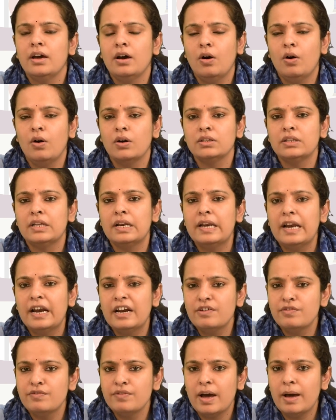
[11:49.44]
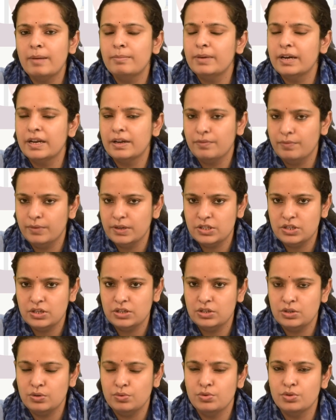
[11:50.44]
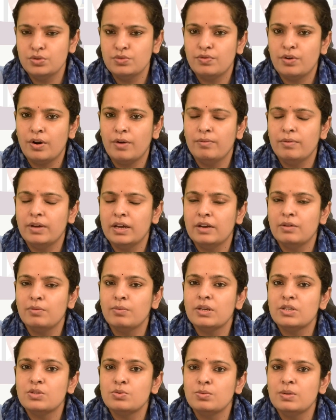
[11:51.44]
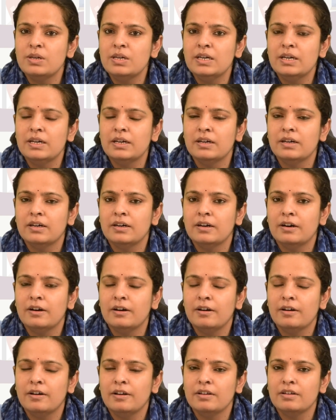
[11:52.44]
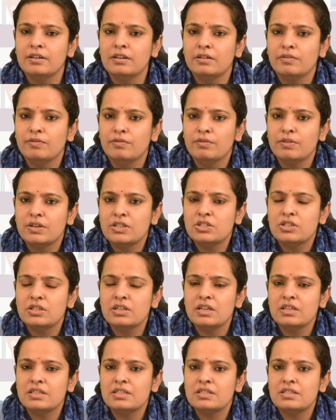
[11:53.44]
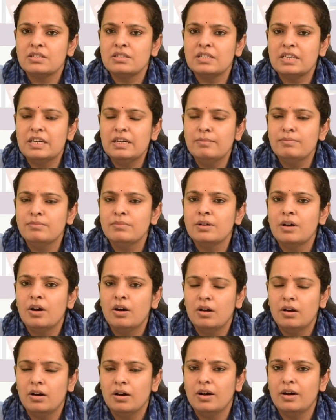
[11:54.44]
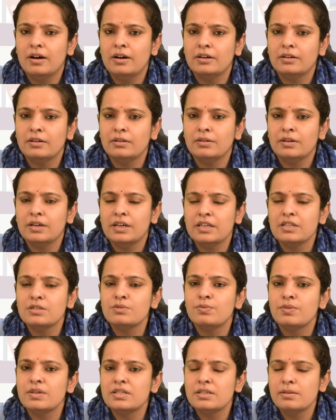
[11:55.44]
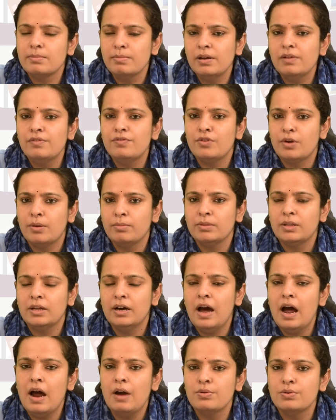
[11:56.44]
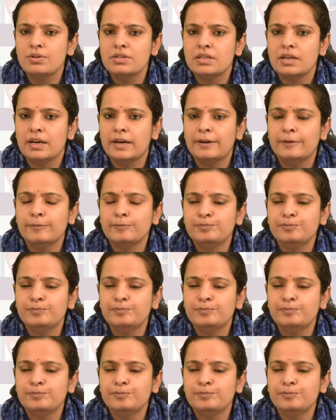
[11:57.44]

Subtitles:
or the net fabric, which is used from in which the seam is visible from the outside,